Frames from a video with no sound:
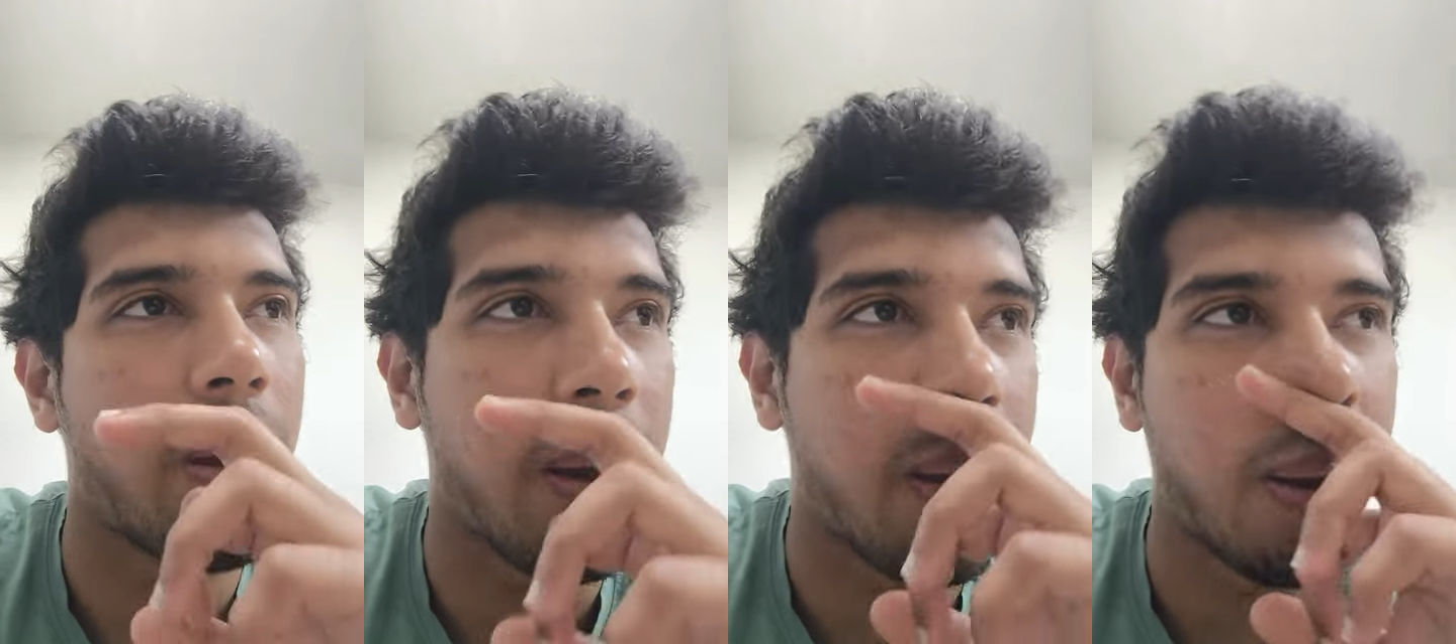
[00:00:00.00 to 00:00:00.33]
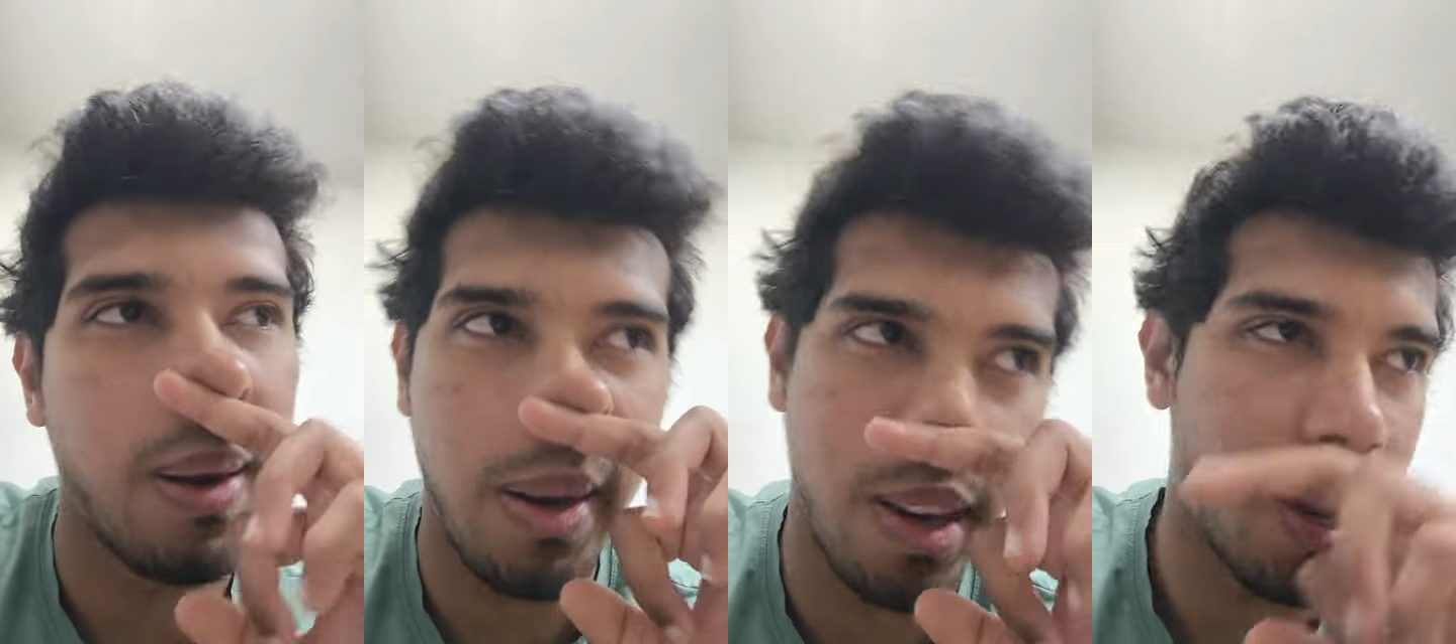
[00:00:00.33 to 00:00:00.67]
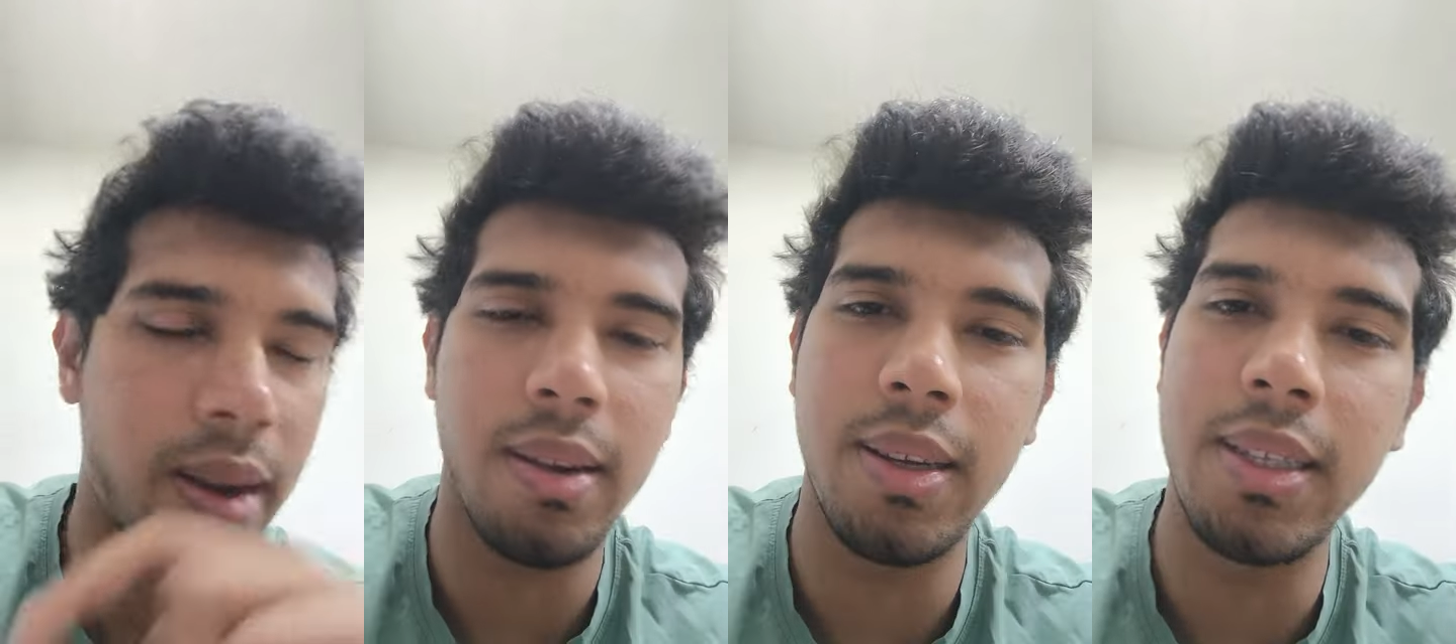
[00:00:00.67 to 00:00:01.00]
And
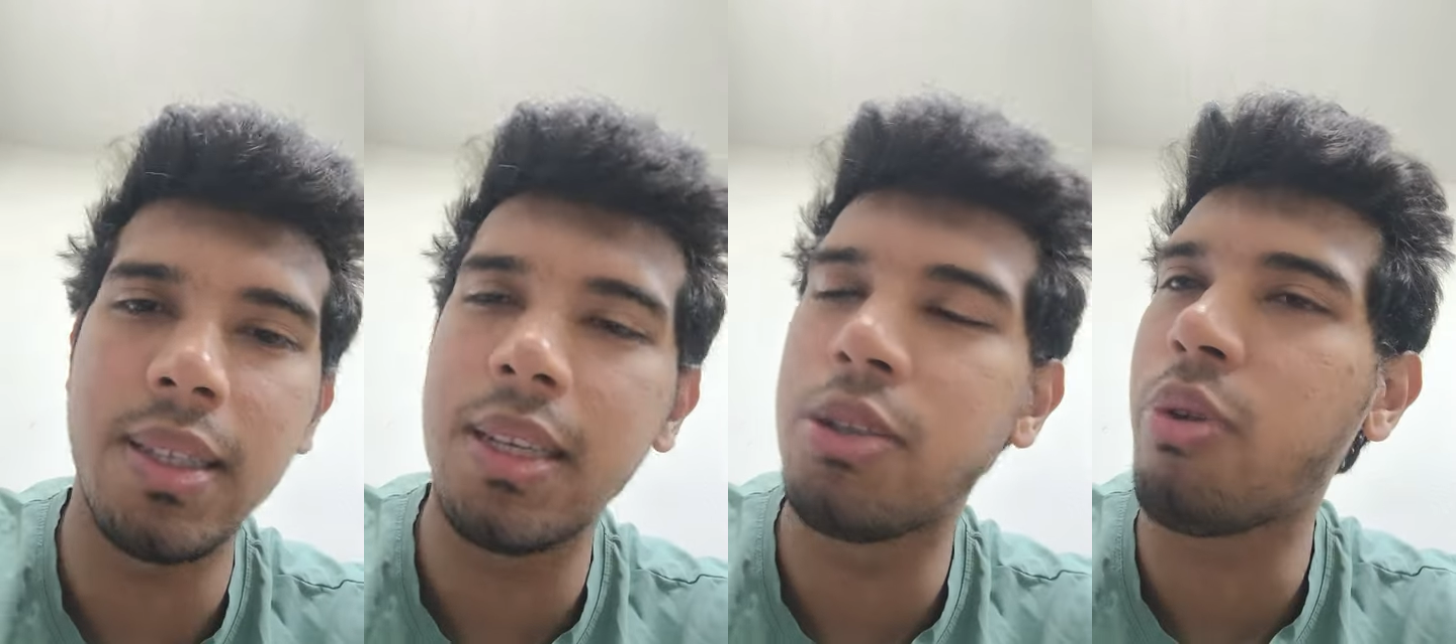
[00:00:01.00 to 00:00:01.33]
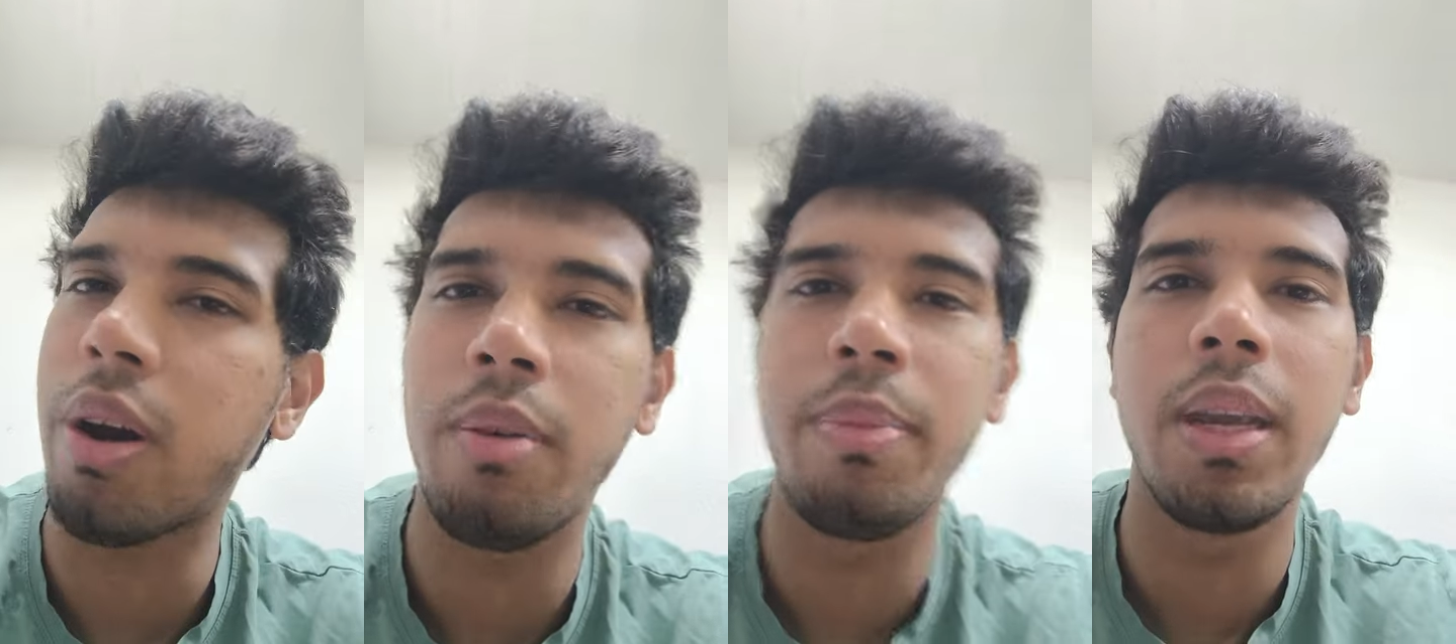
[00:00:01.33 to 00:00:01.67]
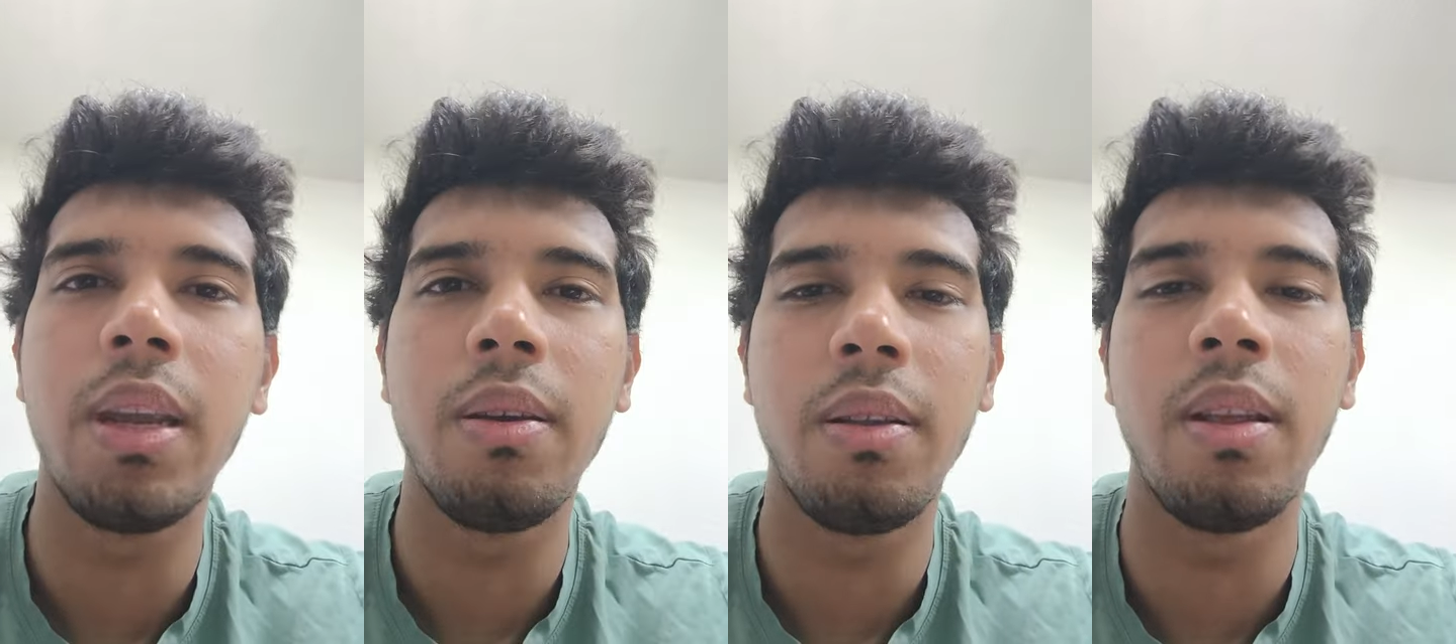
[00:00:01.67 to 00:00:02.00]
yeah, he's trying to
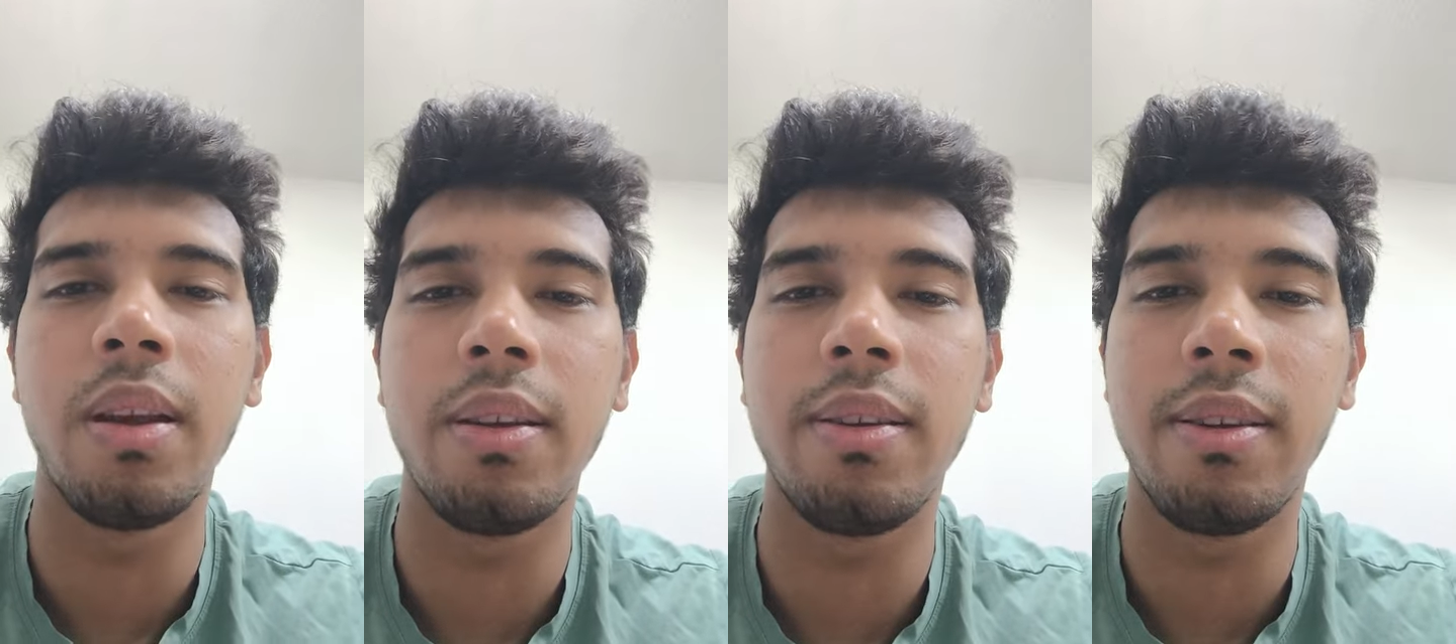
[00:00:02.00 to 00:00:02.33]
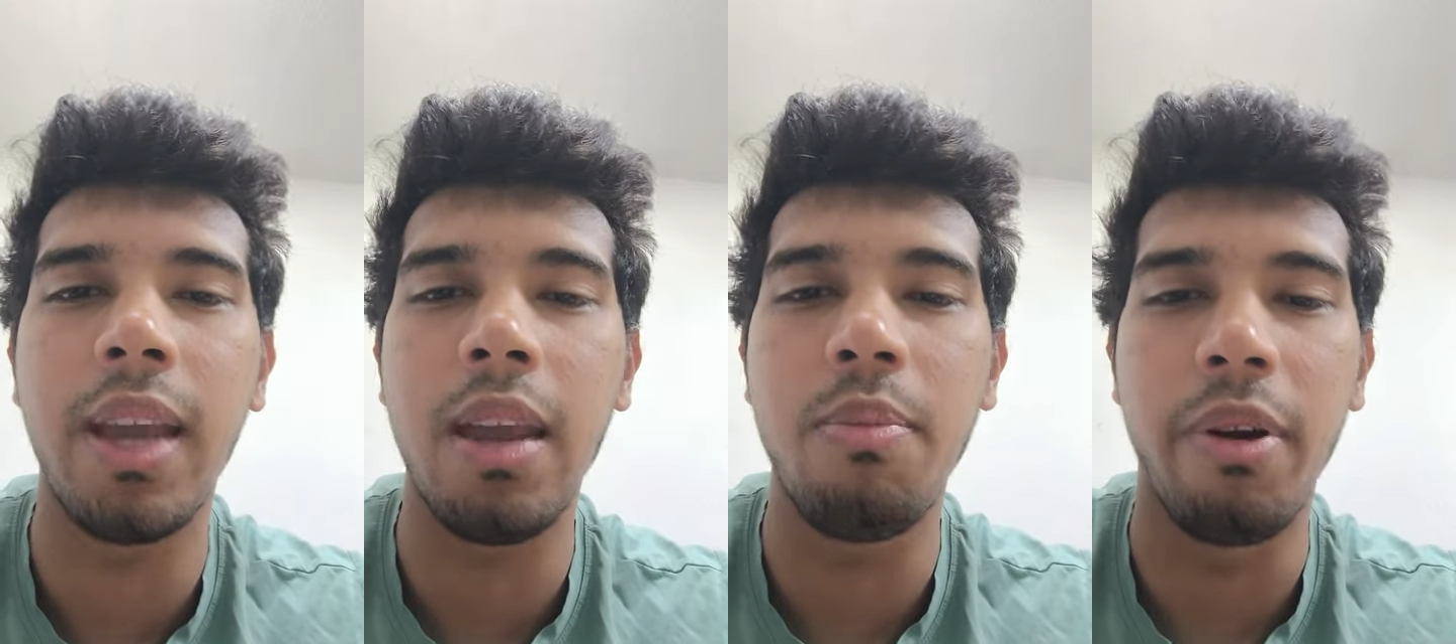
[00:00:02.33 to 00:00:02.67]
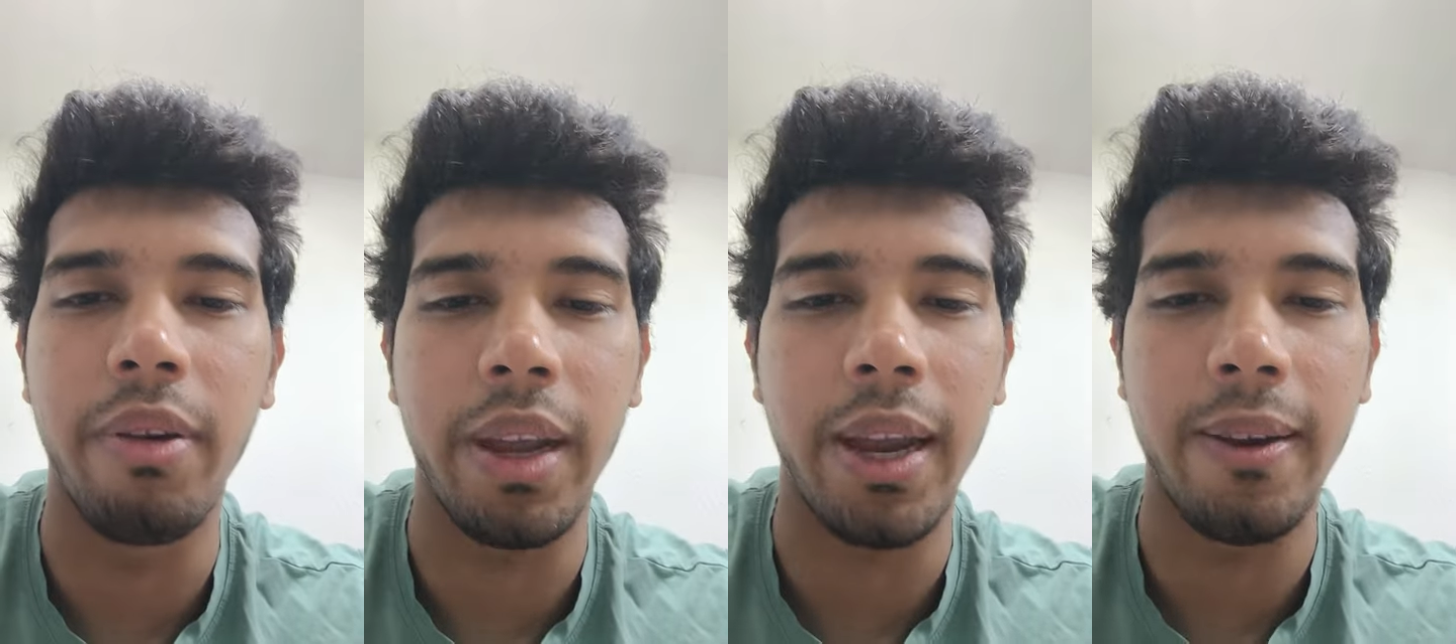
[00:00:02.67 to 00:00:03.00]
be the
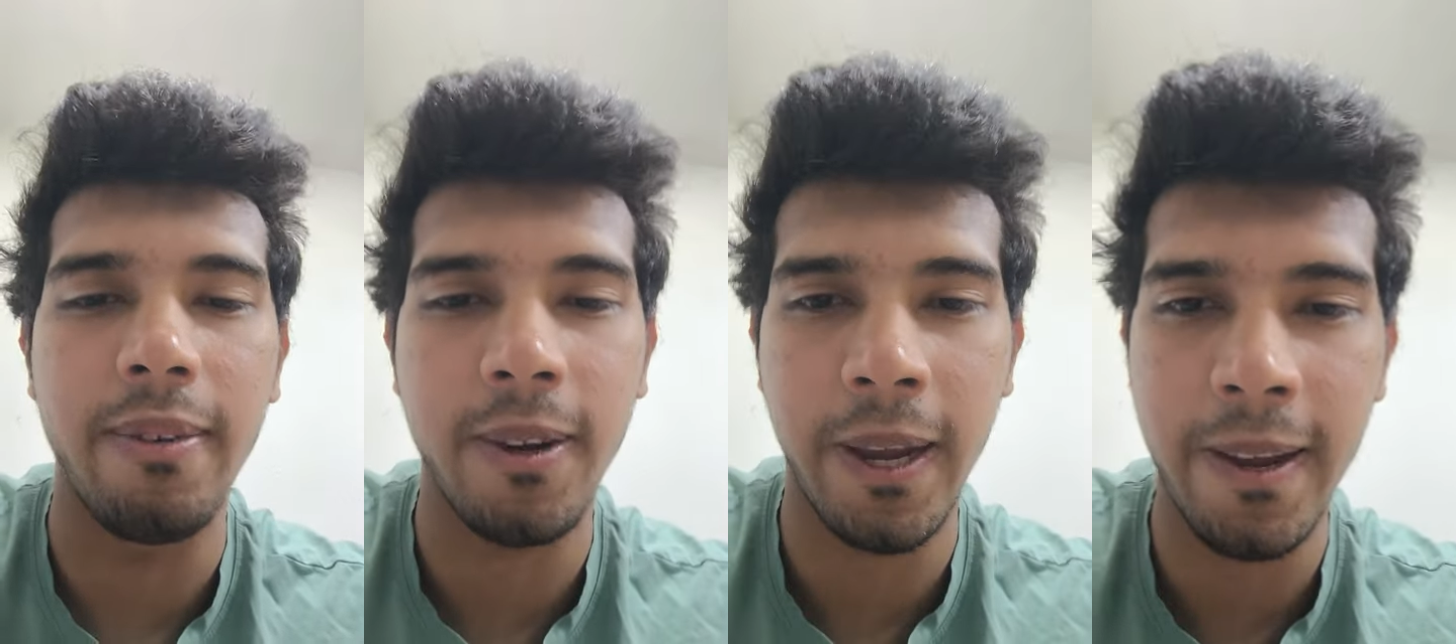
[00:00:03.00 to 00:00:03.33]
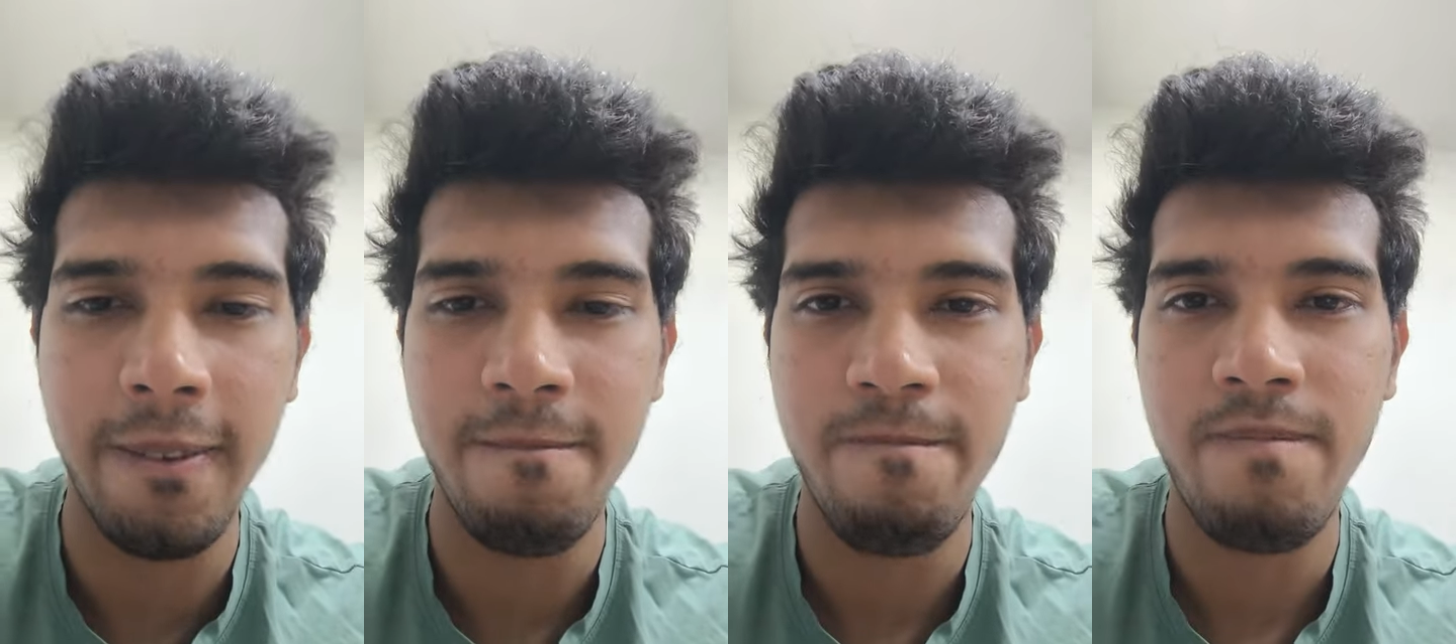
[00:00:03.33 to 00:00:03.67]
gamer again, okay?